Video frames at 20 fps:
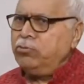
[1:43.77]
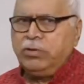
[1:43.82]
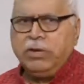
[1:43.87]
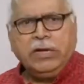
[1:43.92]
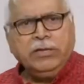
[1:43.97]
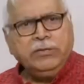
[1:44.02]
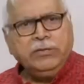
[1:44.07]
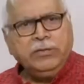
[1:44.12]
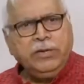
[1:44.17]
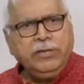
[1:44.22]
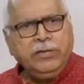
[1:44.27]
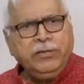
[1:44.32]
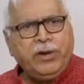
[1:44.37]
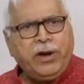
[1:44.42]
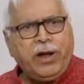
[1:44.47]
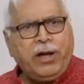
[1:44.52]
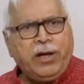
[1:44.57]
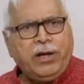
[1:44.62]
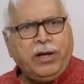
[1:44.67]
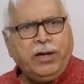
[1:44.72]
And
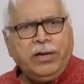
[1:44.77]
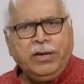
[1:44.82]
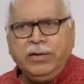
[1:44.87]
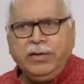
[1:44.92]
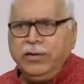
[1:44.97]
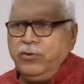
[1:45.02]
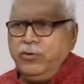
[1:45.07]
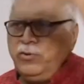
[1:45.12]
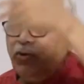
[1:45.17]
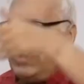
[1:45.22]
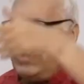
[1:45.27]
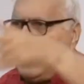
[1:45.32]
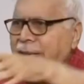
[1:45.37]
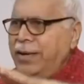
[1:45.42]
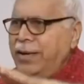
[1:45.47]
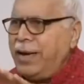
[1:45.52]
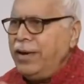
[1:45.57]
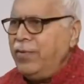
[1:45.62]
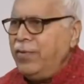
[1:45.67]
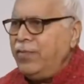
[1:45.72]
Indira. You know,
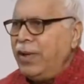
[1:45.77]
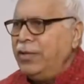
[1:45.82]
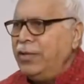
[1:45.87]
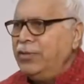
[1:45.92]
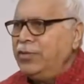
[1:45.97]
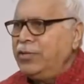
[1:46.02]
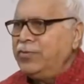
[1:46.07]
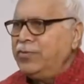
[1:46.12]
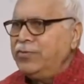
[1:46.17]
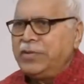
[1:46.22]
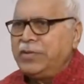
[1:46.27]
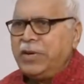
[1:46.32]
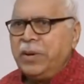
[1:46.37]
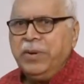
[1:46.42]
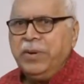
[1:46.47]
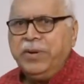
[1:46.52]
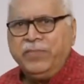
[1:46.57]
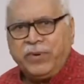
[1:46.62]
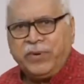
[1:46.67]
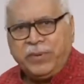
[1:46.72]
that kind of answers are
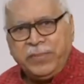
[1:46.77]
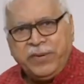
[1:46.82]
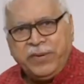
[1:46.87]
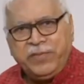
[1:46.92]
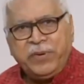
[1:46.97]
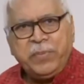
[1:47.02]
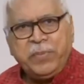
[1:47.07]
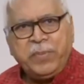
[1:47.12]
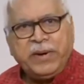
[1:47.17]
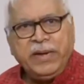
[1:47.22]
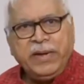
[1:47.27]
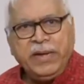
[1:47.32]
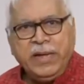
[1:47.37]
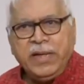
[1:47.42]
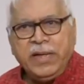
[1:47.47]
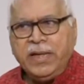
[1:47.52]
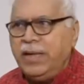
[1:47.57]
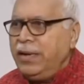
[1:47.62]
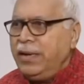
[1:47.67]
coming from everybody.